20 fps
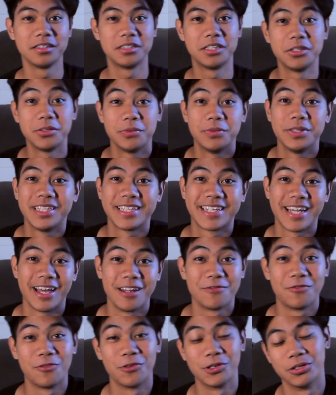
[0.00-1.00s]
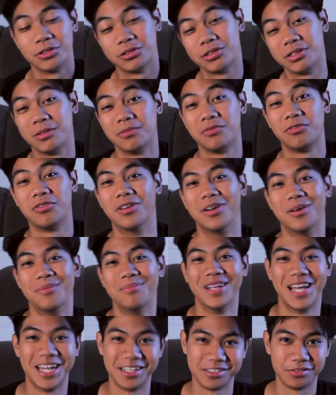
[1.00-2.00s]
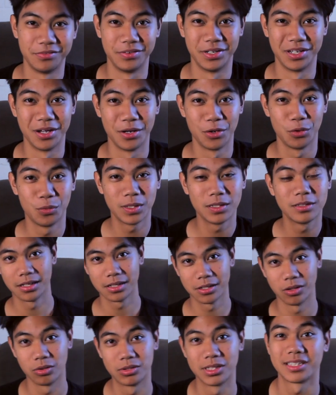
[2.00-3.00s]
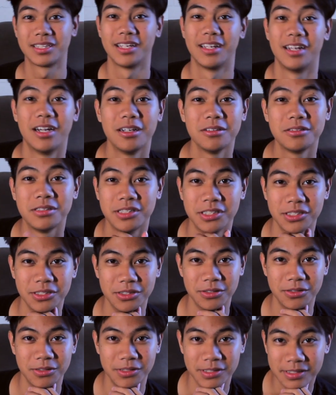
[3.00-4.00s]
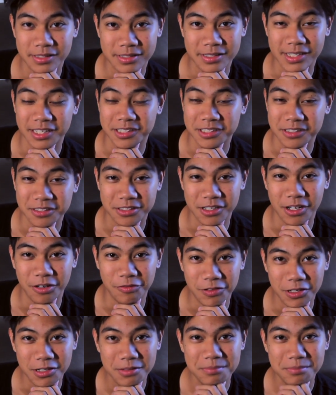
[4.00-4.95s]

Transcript: Continuing the California trip from last video. Go check that out to catch yourself